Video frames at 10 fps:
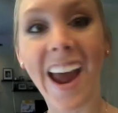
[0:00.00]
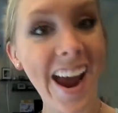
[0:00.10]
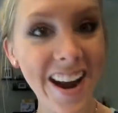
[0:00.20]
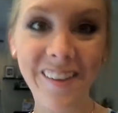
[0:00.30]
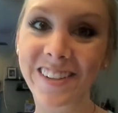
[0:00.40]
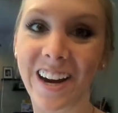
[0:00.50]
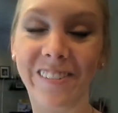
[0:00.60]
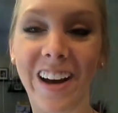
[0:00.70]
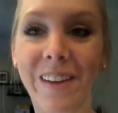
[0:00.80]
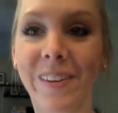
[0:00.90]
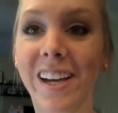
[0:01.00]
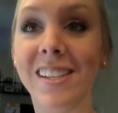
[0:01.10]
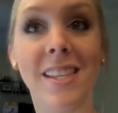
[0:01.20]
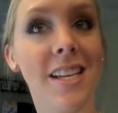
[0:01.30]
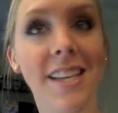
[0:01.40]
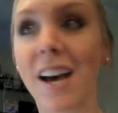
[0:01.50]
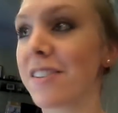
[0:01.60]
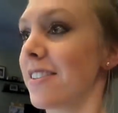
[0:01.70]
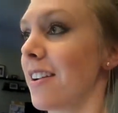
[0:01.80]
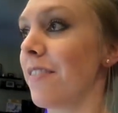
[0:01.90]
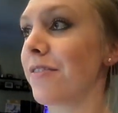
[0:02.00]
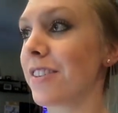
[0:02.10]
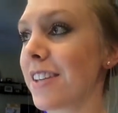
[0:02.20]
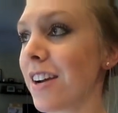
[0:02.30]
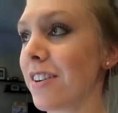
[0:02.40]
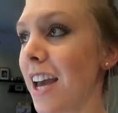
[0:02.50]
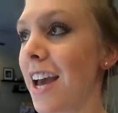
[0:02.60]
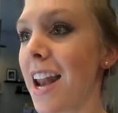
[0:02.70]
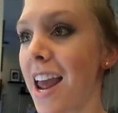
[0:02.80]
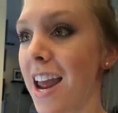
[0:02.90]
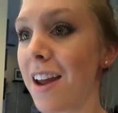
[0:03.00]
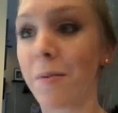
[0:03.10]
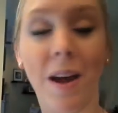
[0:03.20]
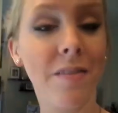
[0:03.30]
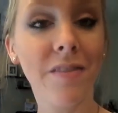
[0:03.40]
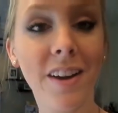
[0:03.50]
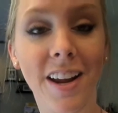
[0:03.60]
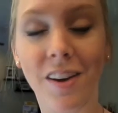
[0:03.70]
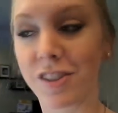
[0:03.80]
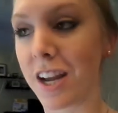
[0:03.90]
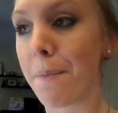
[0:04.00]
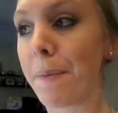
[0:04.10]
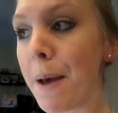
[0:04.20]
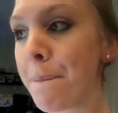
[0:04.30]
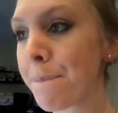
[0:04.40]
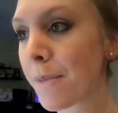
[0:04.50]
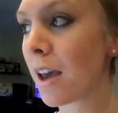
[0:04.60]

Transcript: and I'm terrified because this house isn't up for sale yet and we haven't found a house yet, but